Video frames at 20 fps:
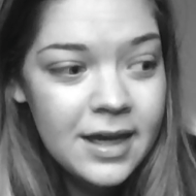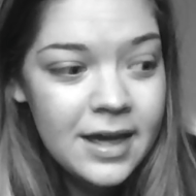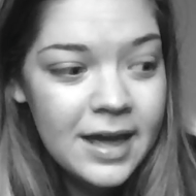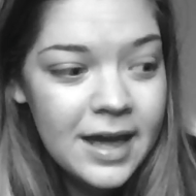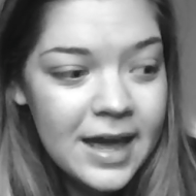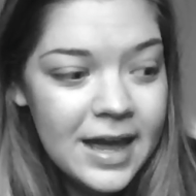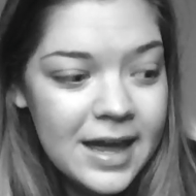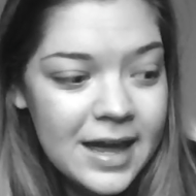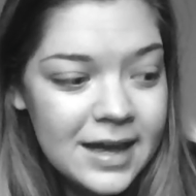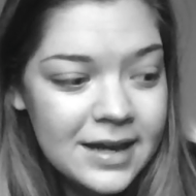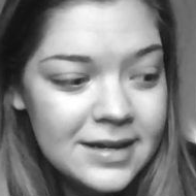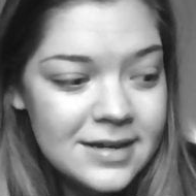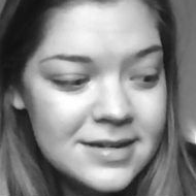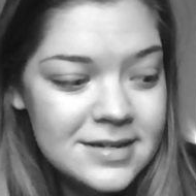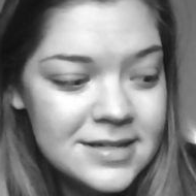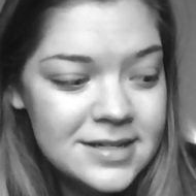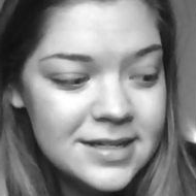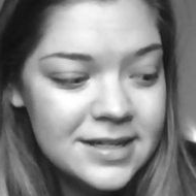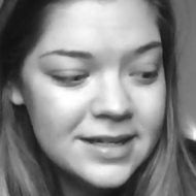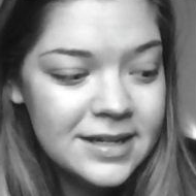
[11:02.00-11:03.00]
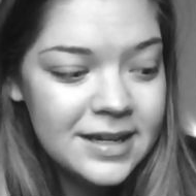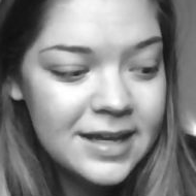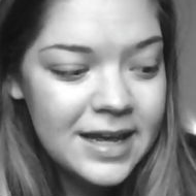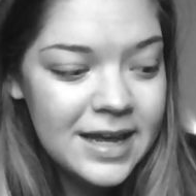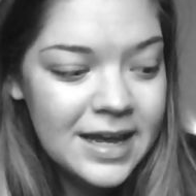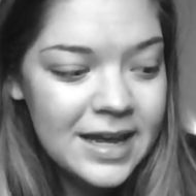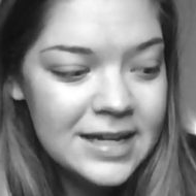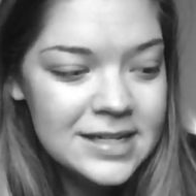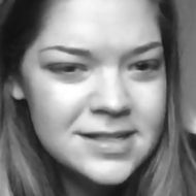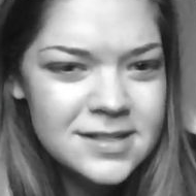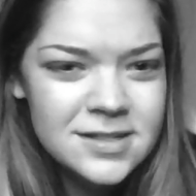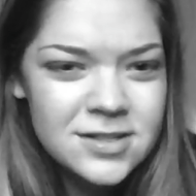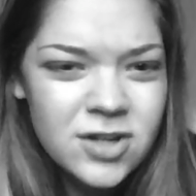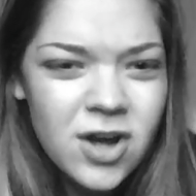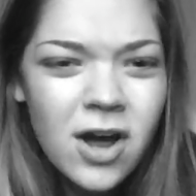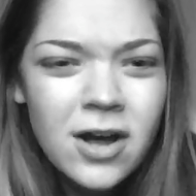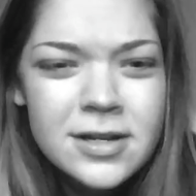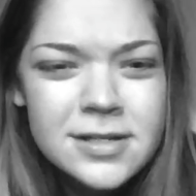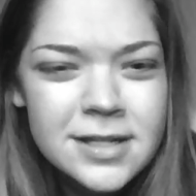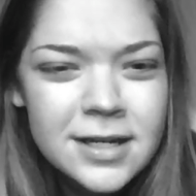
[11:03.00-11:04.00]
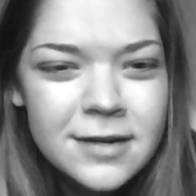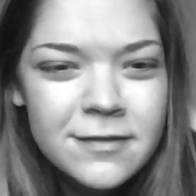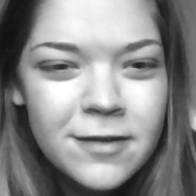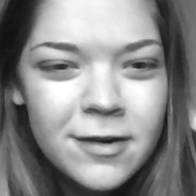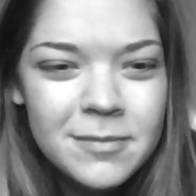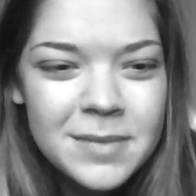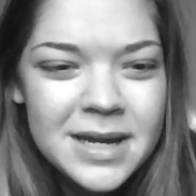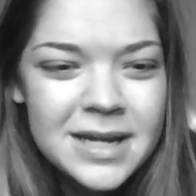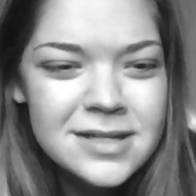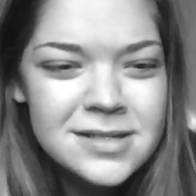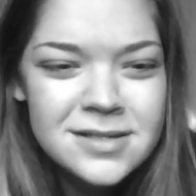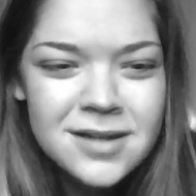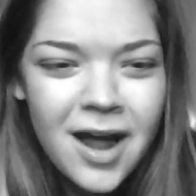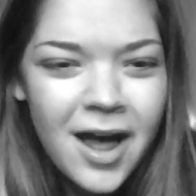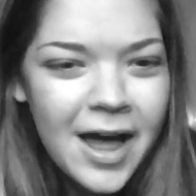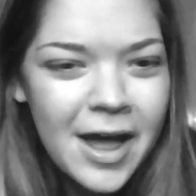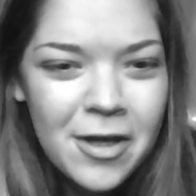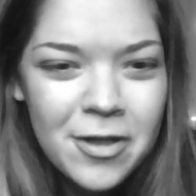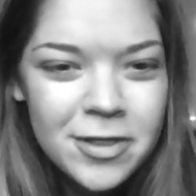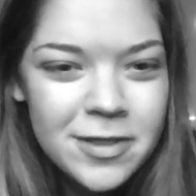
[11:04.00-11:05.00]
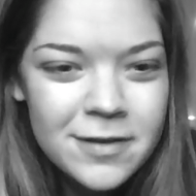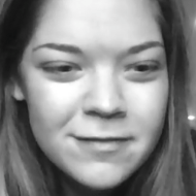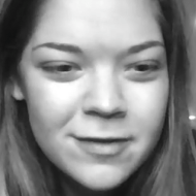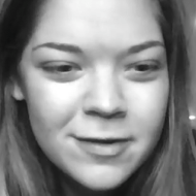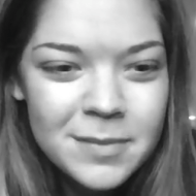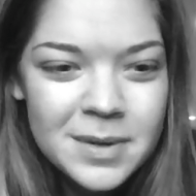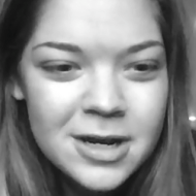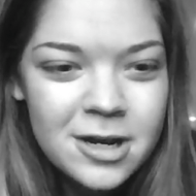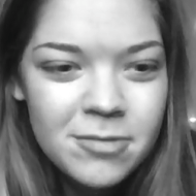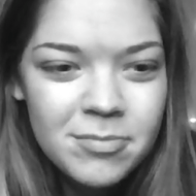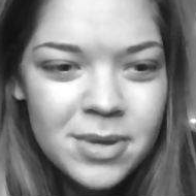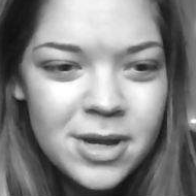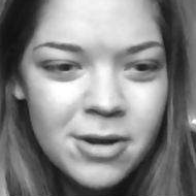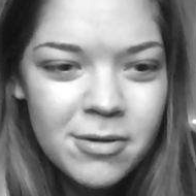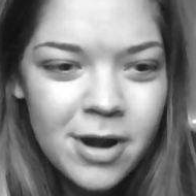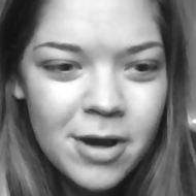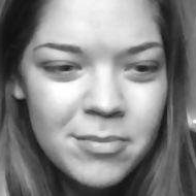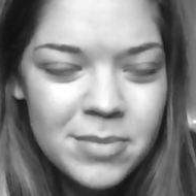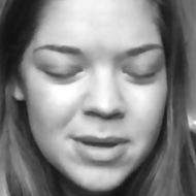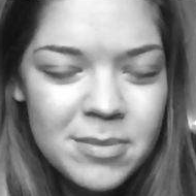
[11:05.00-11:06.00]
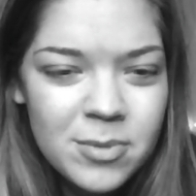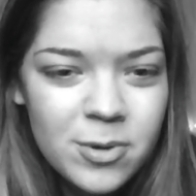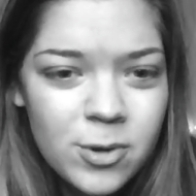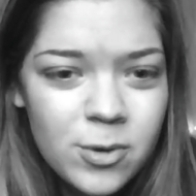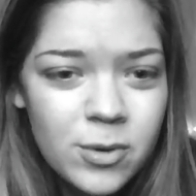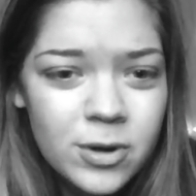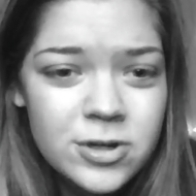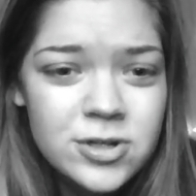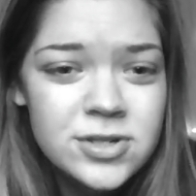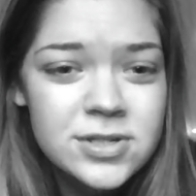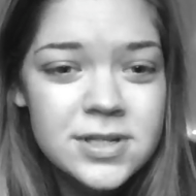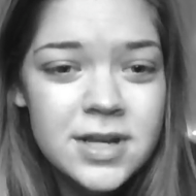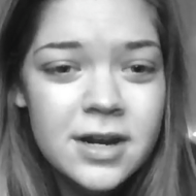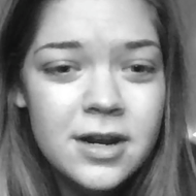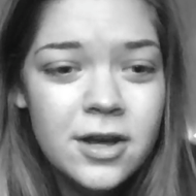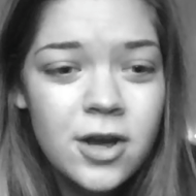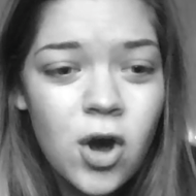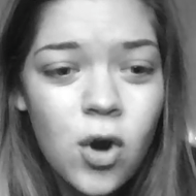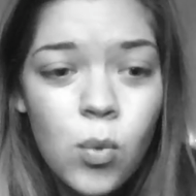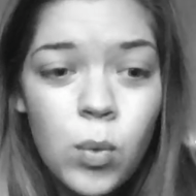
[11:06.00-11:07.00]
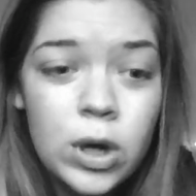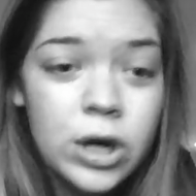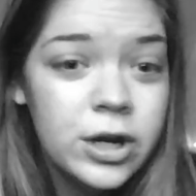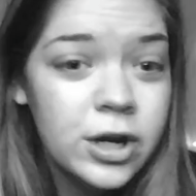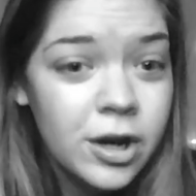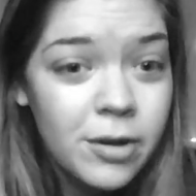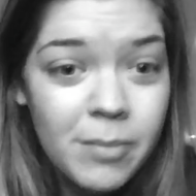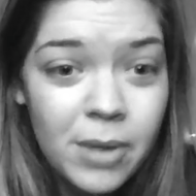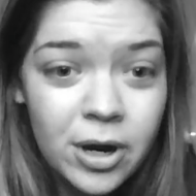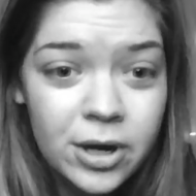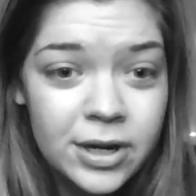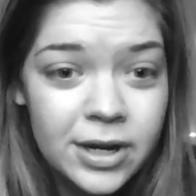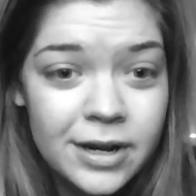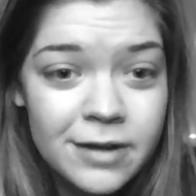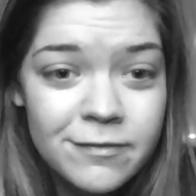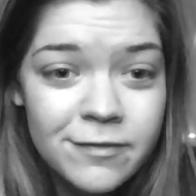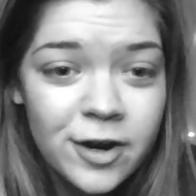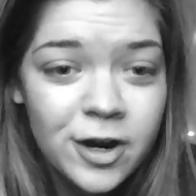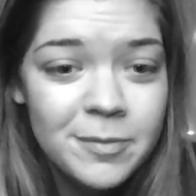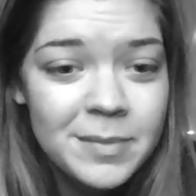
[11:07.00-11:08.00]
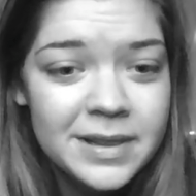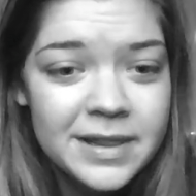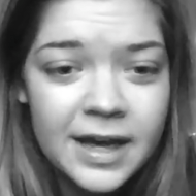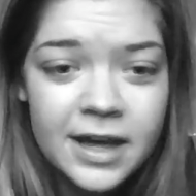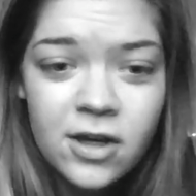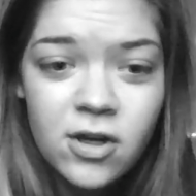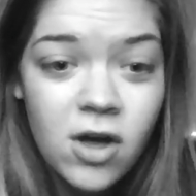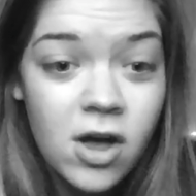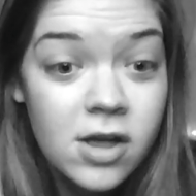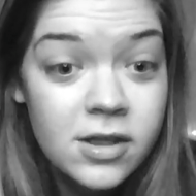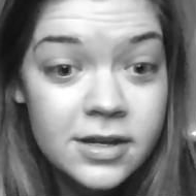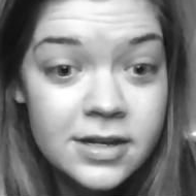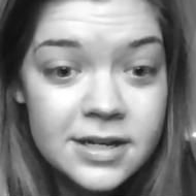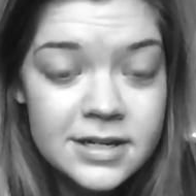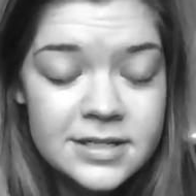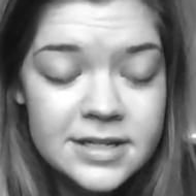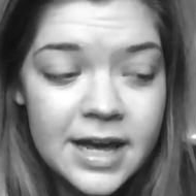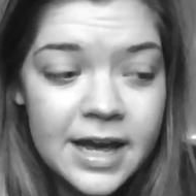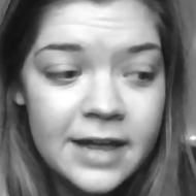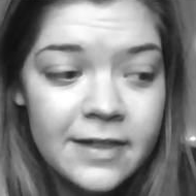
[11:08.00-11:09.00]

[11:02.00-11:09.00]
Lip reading: And it's toxic for me. It's not healthy for me to be around people who are just gonna go work in a marketing firm and like call it a day.